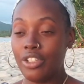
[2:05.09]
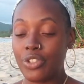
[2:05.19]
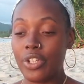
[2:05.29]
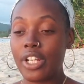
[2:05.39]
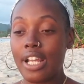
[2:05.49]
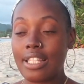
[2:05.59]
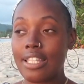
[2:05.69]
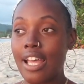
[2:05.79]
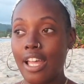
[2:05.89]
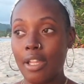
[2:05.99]
during that
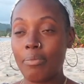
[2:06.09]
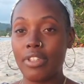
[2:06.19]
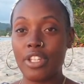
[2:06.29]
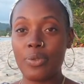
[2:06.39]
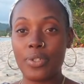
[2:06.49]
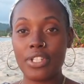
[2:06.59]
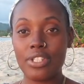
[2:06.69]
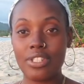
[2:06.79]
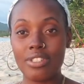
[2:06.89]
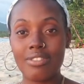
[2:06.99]
time, things were
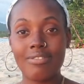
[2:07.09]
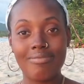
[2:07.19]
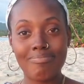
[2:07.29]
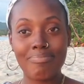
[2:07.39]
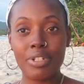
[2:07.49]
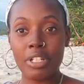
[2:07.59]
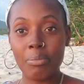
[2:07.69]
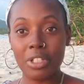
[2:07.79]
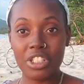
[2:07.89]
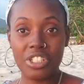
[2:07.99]
pretty
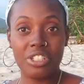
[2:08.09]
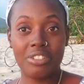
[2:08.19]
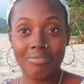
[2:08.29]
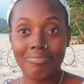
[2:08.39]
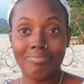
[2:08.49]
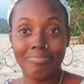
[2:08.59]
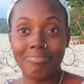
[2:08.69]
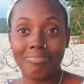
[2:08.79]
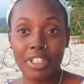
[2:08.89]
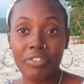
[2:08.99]
much
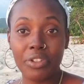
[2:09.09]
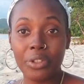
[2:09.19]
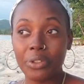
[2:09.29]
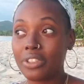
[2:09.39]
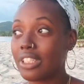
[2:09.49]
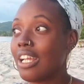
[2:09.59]
difficult.